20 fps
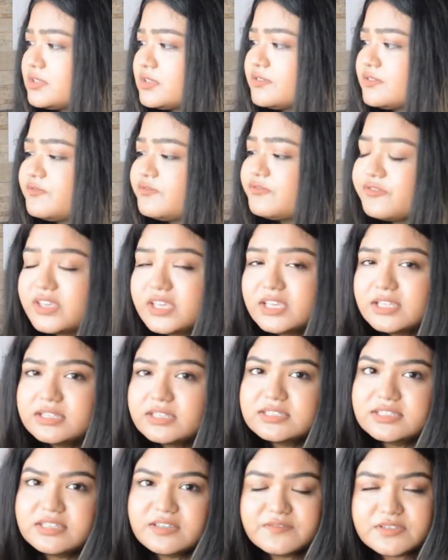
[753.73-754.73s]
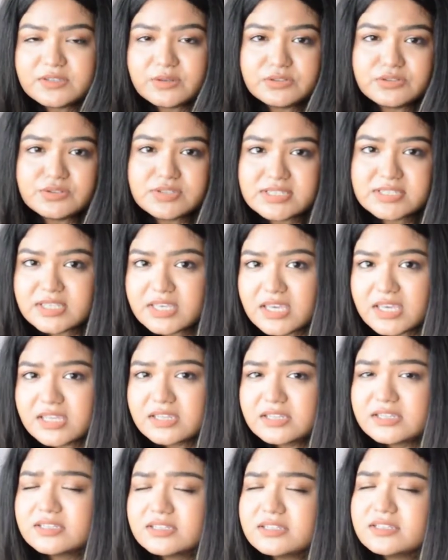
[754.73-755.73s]
the feel it gives on your
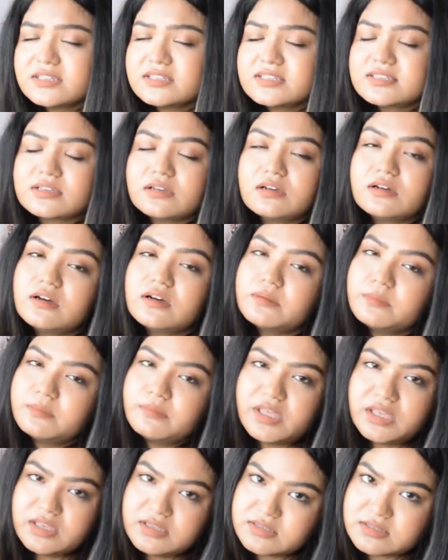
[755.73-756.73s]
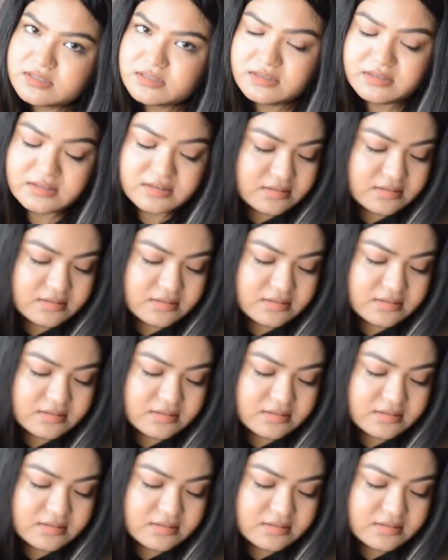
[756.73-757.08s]
skin it's amazing